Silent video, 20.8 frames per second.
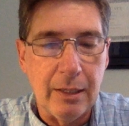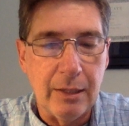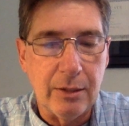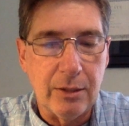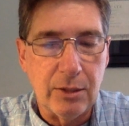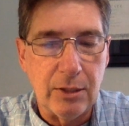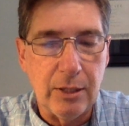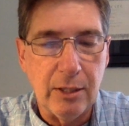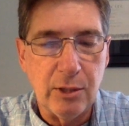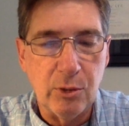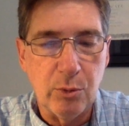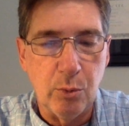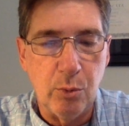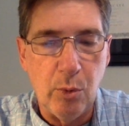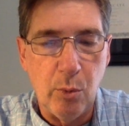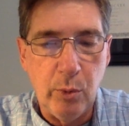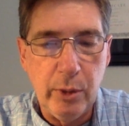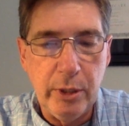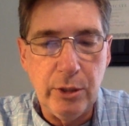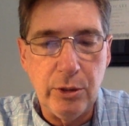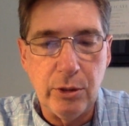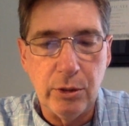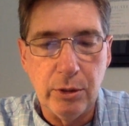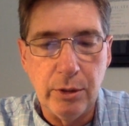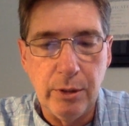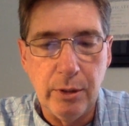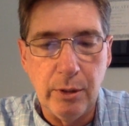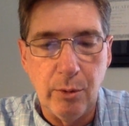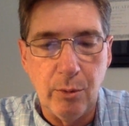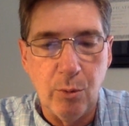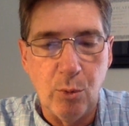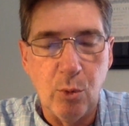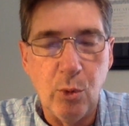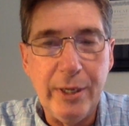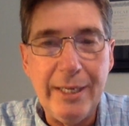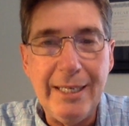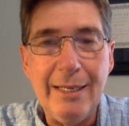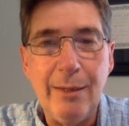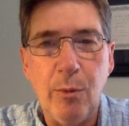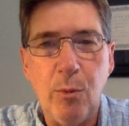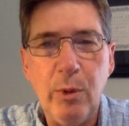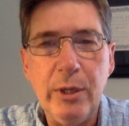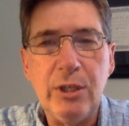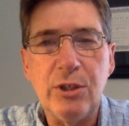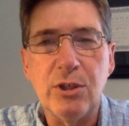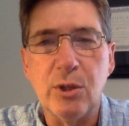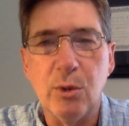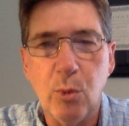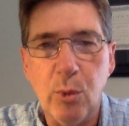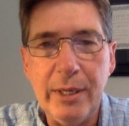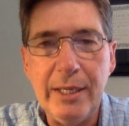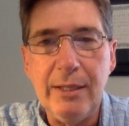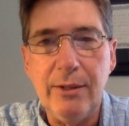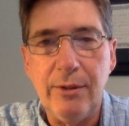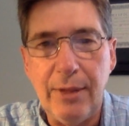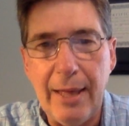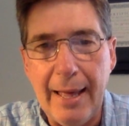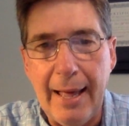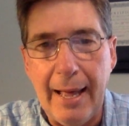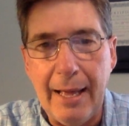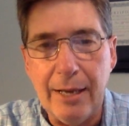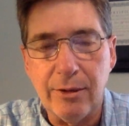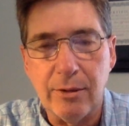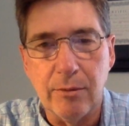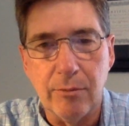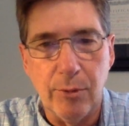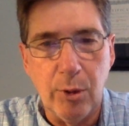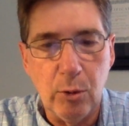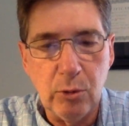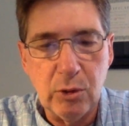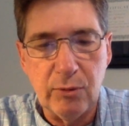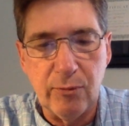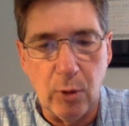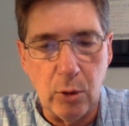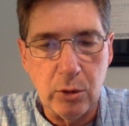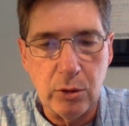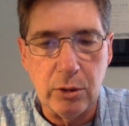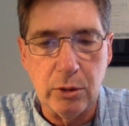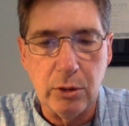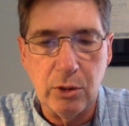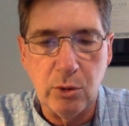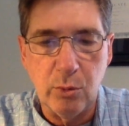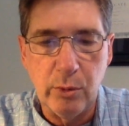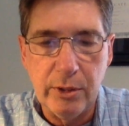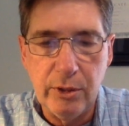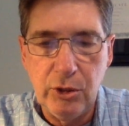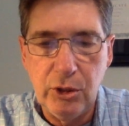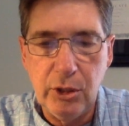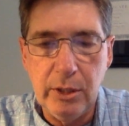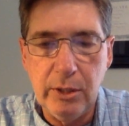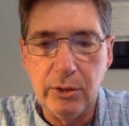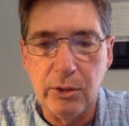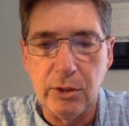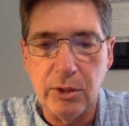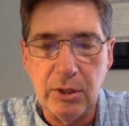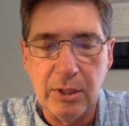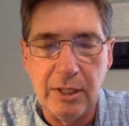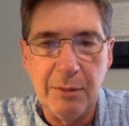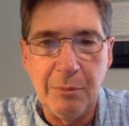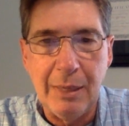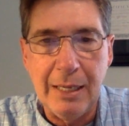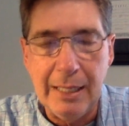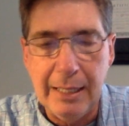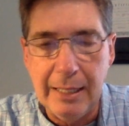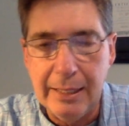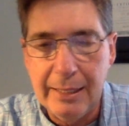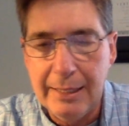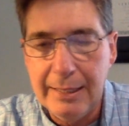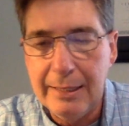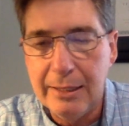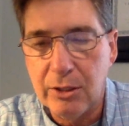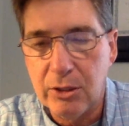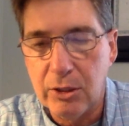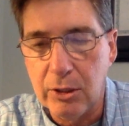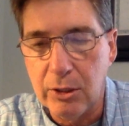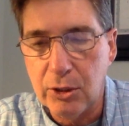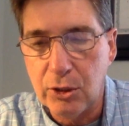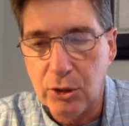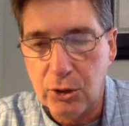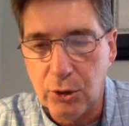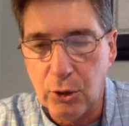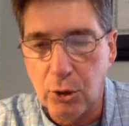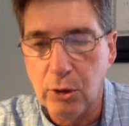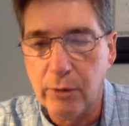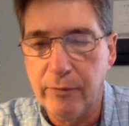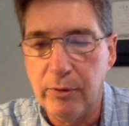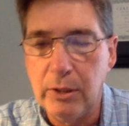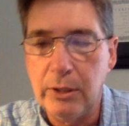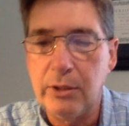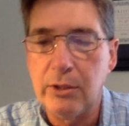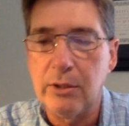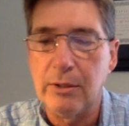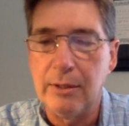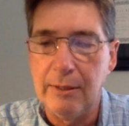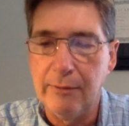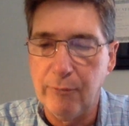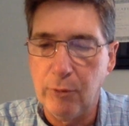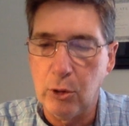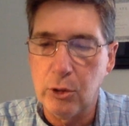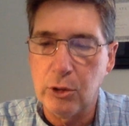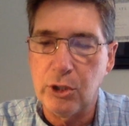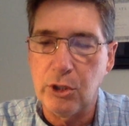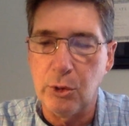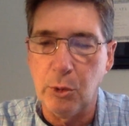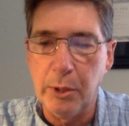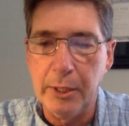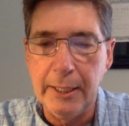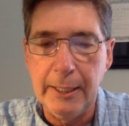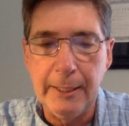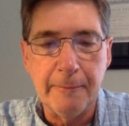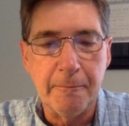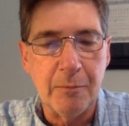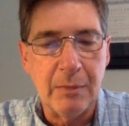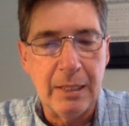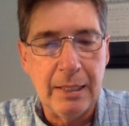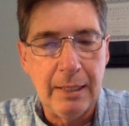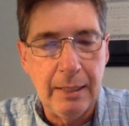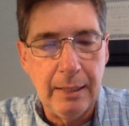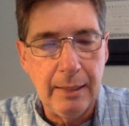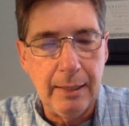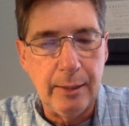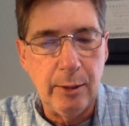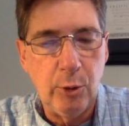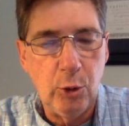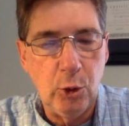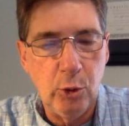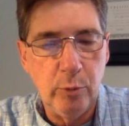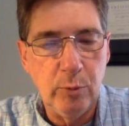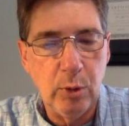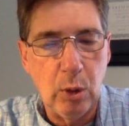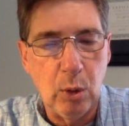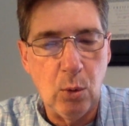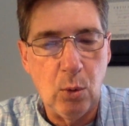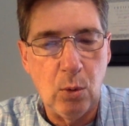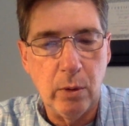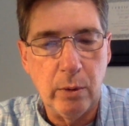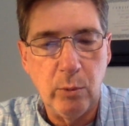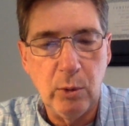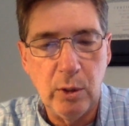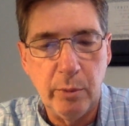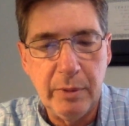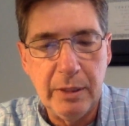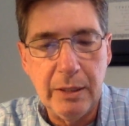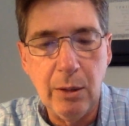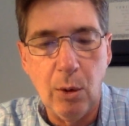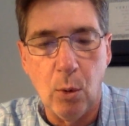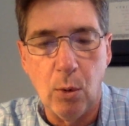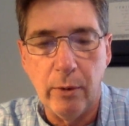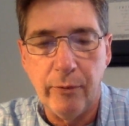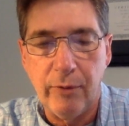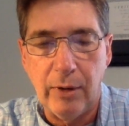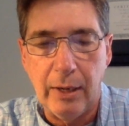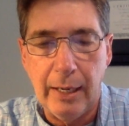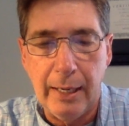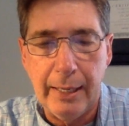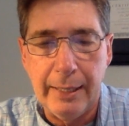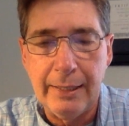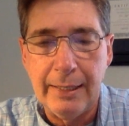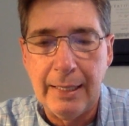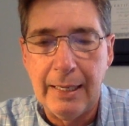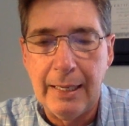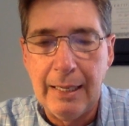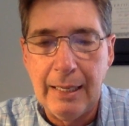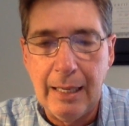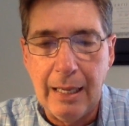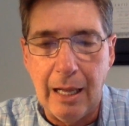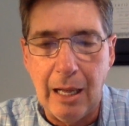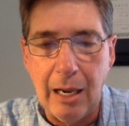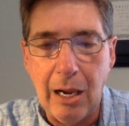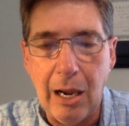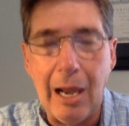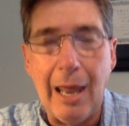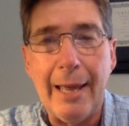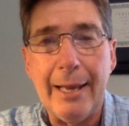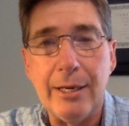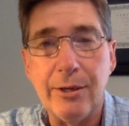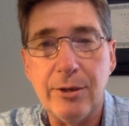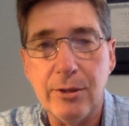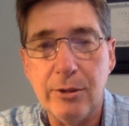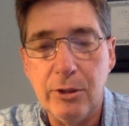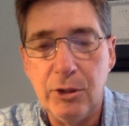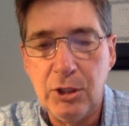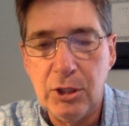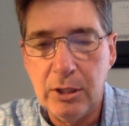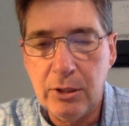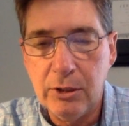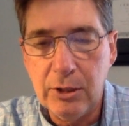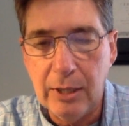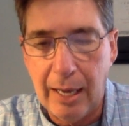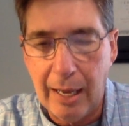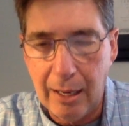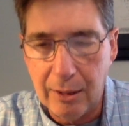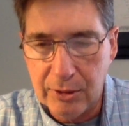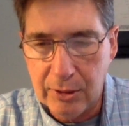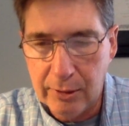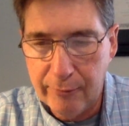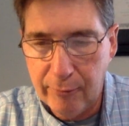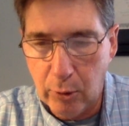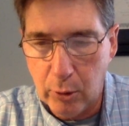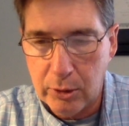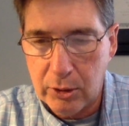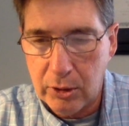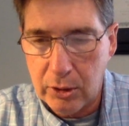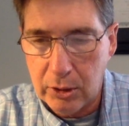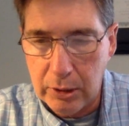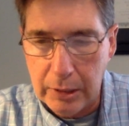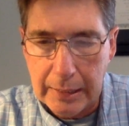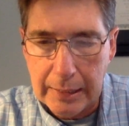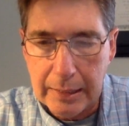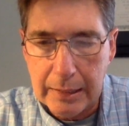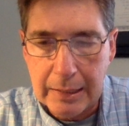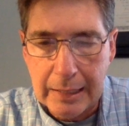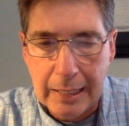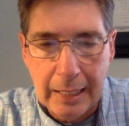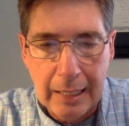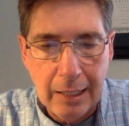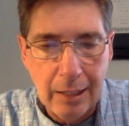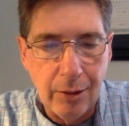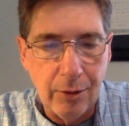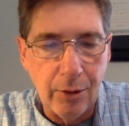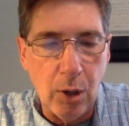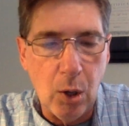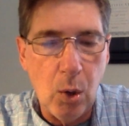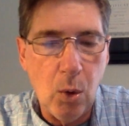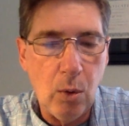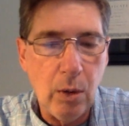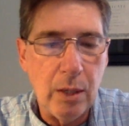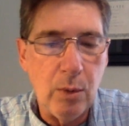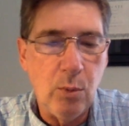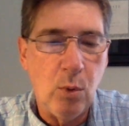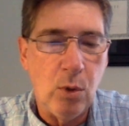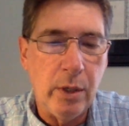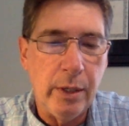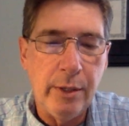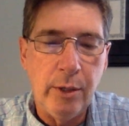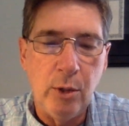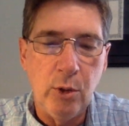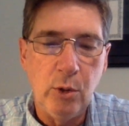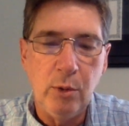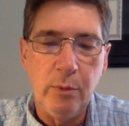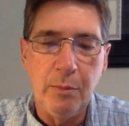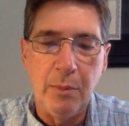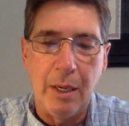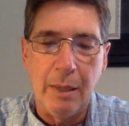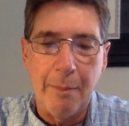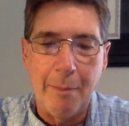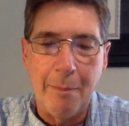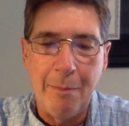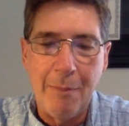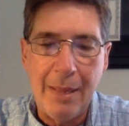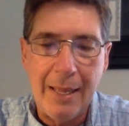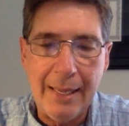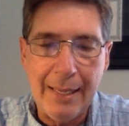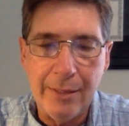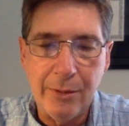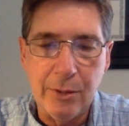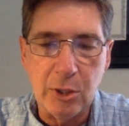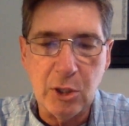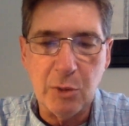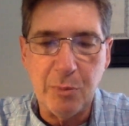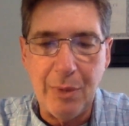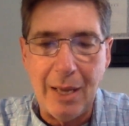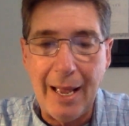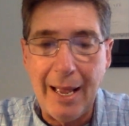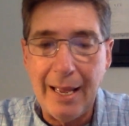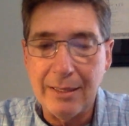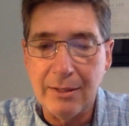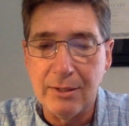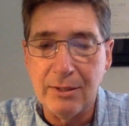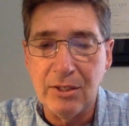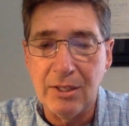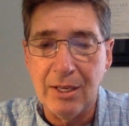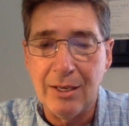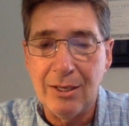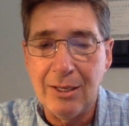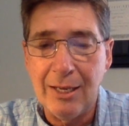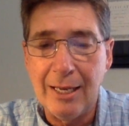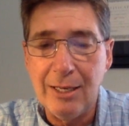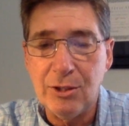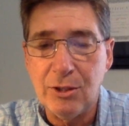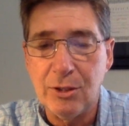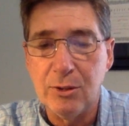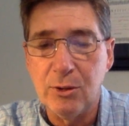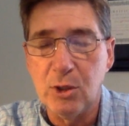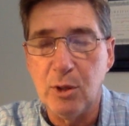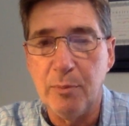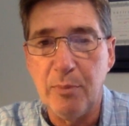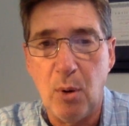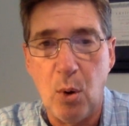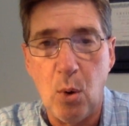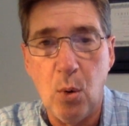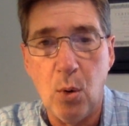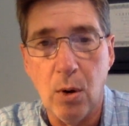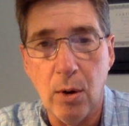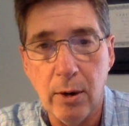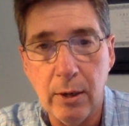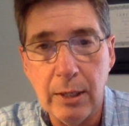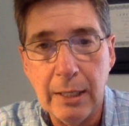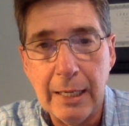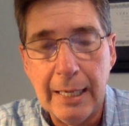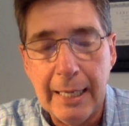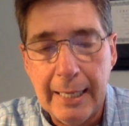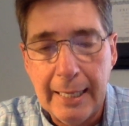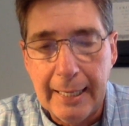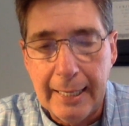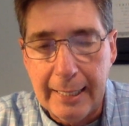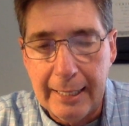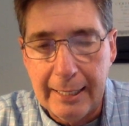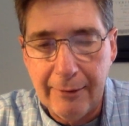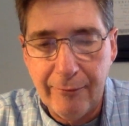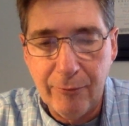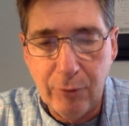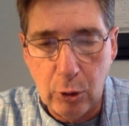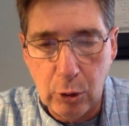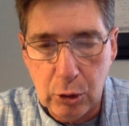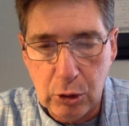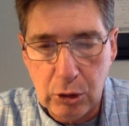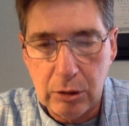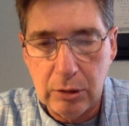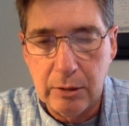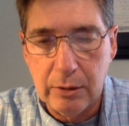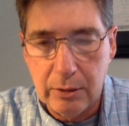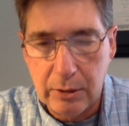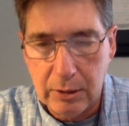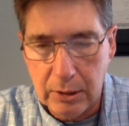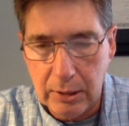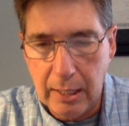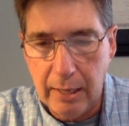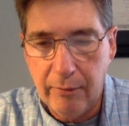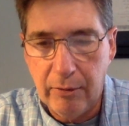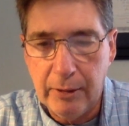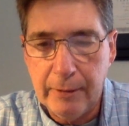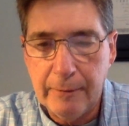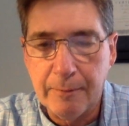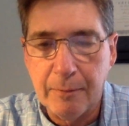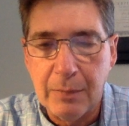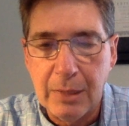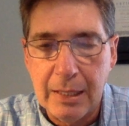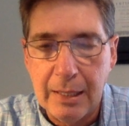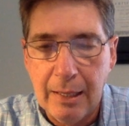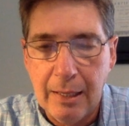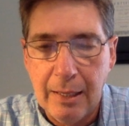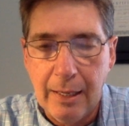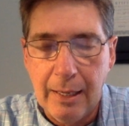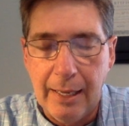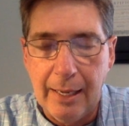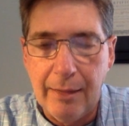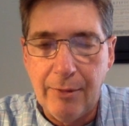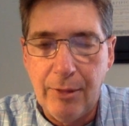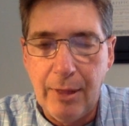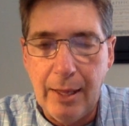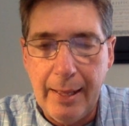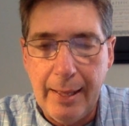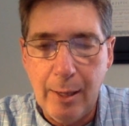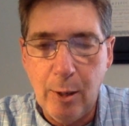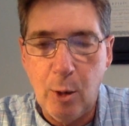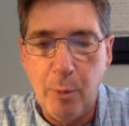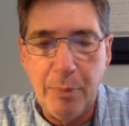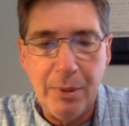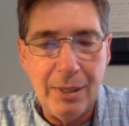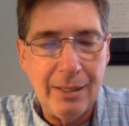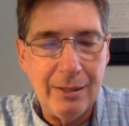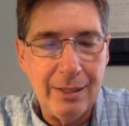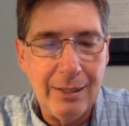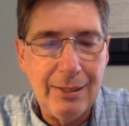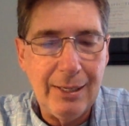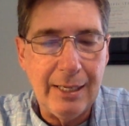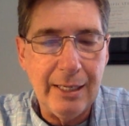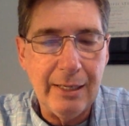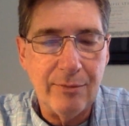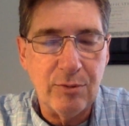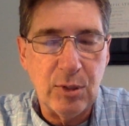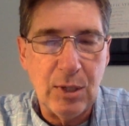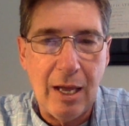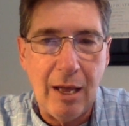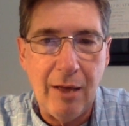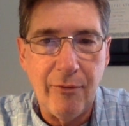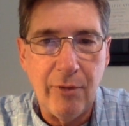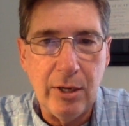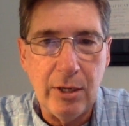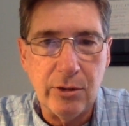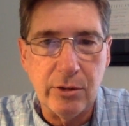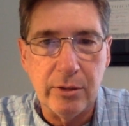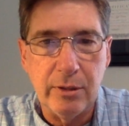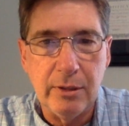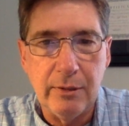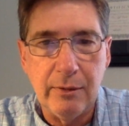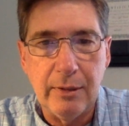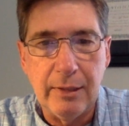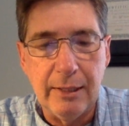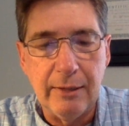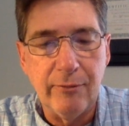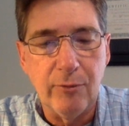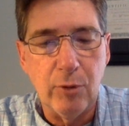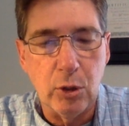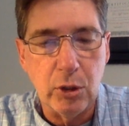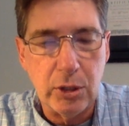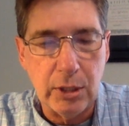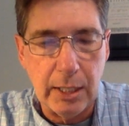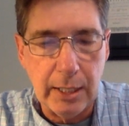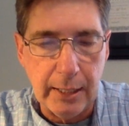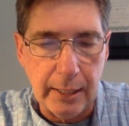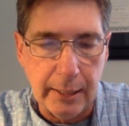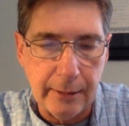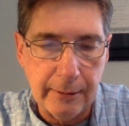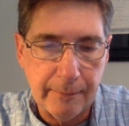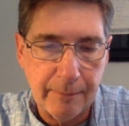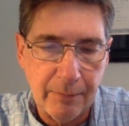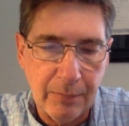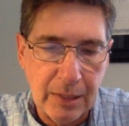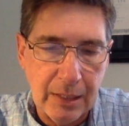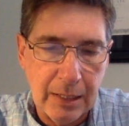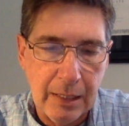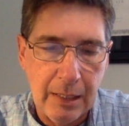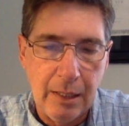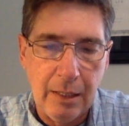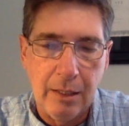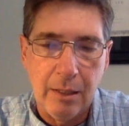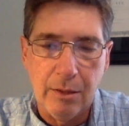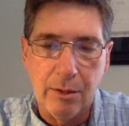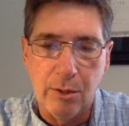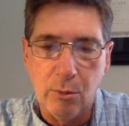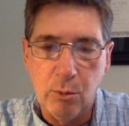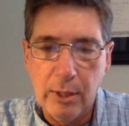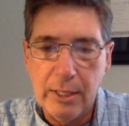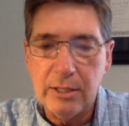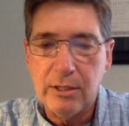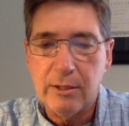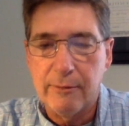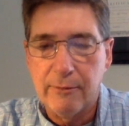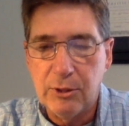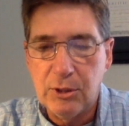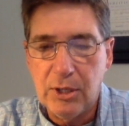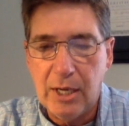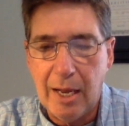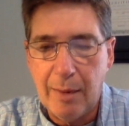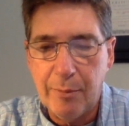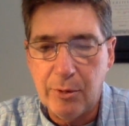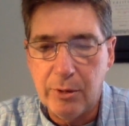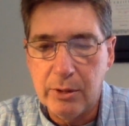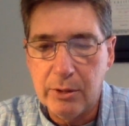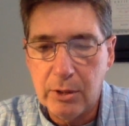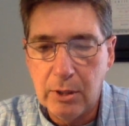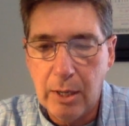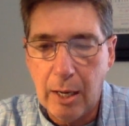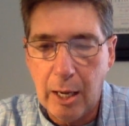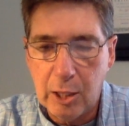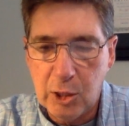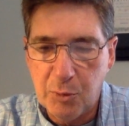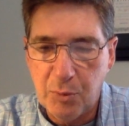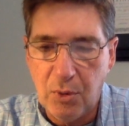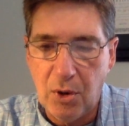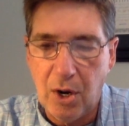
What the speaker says: says we should read that, those verses, with Jesus in mind. He is the servant, in verse 3, in whom the Lord will be glorified, a light to the Gentiles, in verse 6, the Holy One whom man despises and nations abhor, in verse 7, and the help in the day of salvation, in verse 8. The rest of the chapter is God's